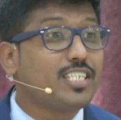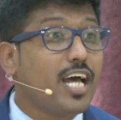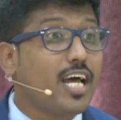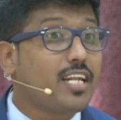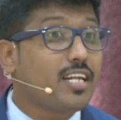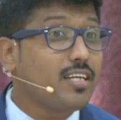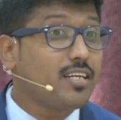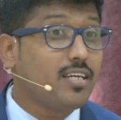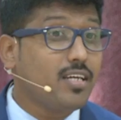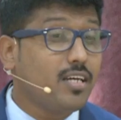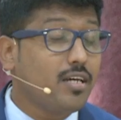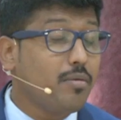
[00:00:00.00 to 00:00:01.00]
that
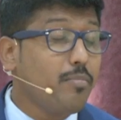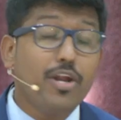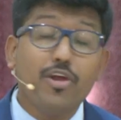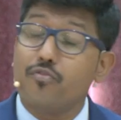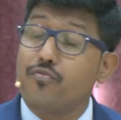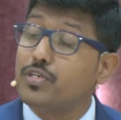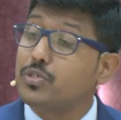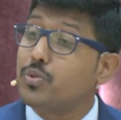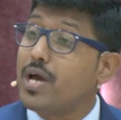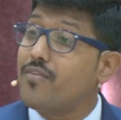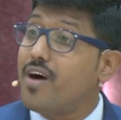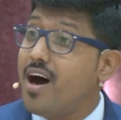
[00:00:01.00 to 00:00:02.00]
many of us would
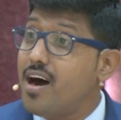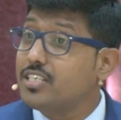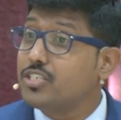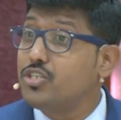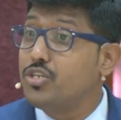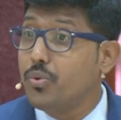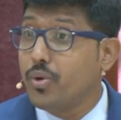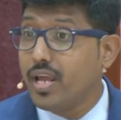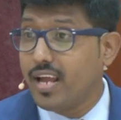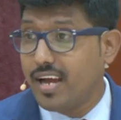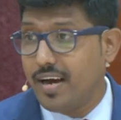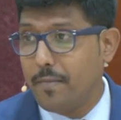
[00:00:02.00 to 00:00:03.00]
have asked
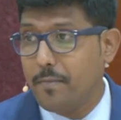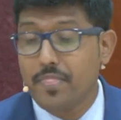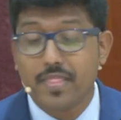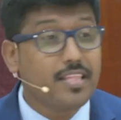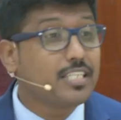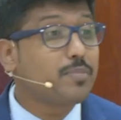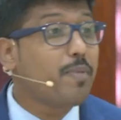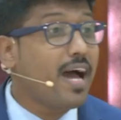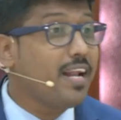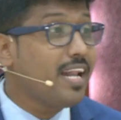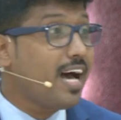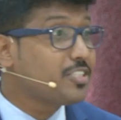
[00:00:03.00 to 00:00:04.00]
during the
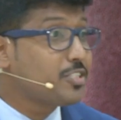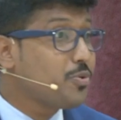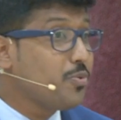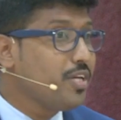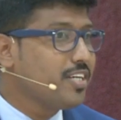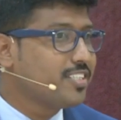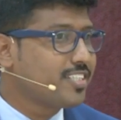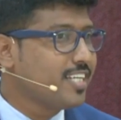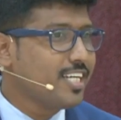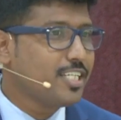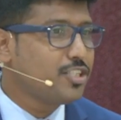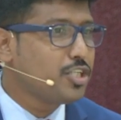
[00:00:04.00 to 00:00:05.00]
span last 2 years
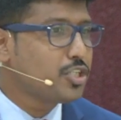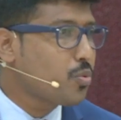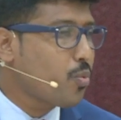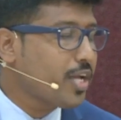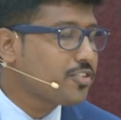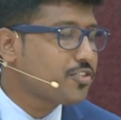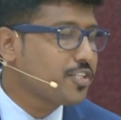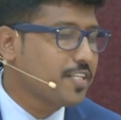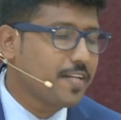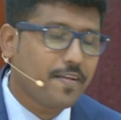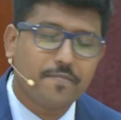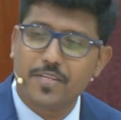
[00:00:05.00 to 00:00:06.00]
is this question,
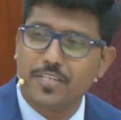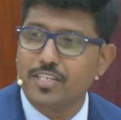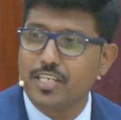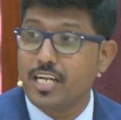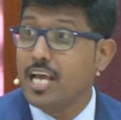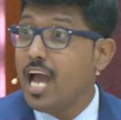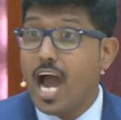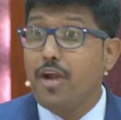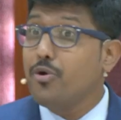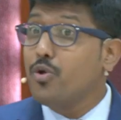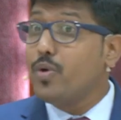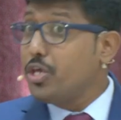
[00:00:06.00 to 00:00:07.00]
isn't it? I
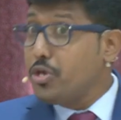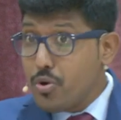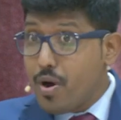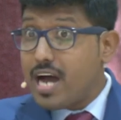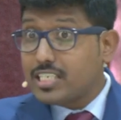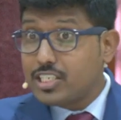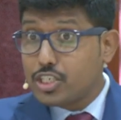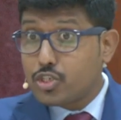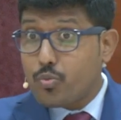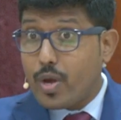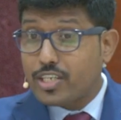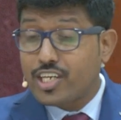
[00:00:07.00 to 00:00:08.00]
don't know whether you asked this
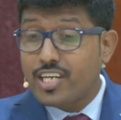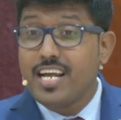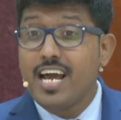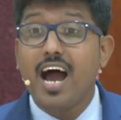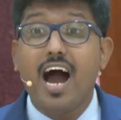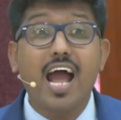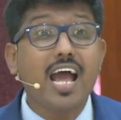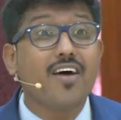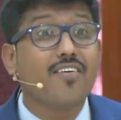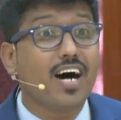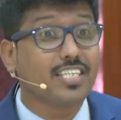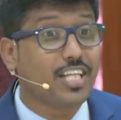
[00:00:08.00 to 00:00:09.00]
question. I have
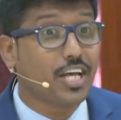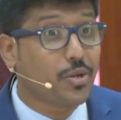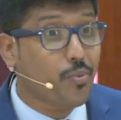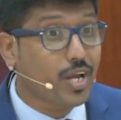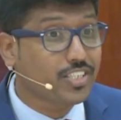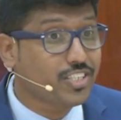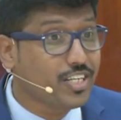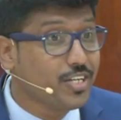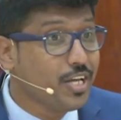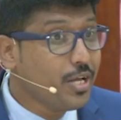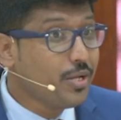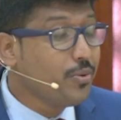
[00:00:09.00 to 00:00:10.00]
asked that question
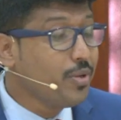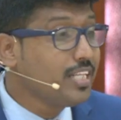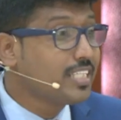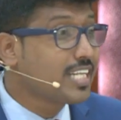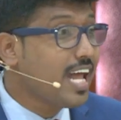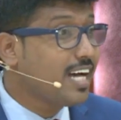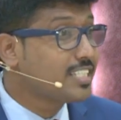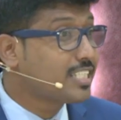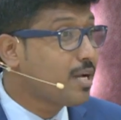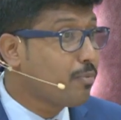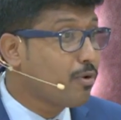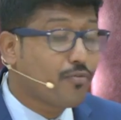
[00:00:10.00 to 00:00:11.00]
during this last
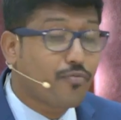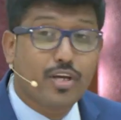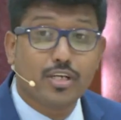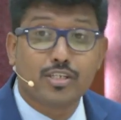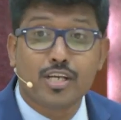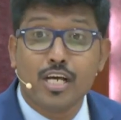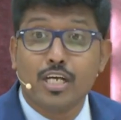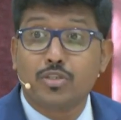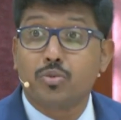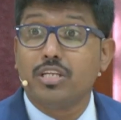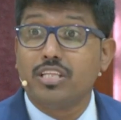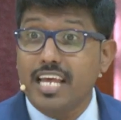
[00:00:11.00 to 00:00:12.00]
couple of years
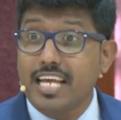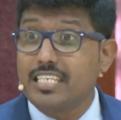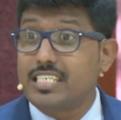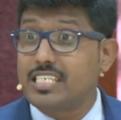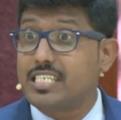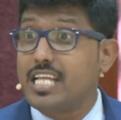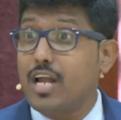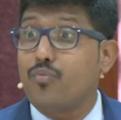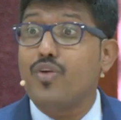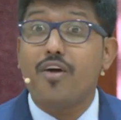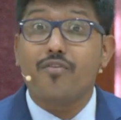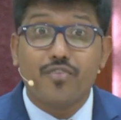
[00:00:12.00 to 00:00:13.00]
through the things that
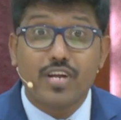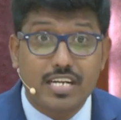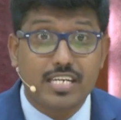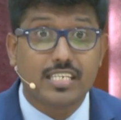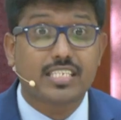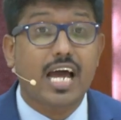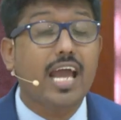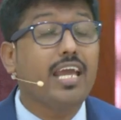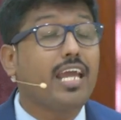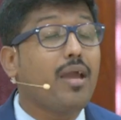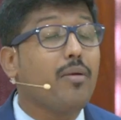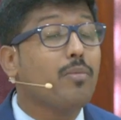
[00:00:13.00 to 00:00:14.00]
we have witnessed. I
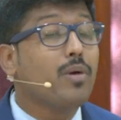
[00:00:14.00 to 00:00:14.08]
came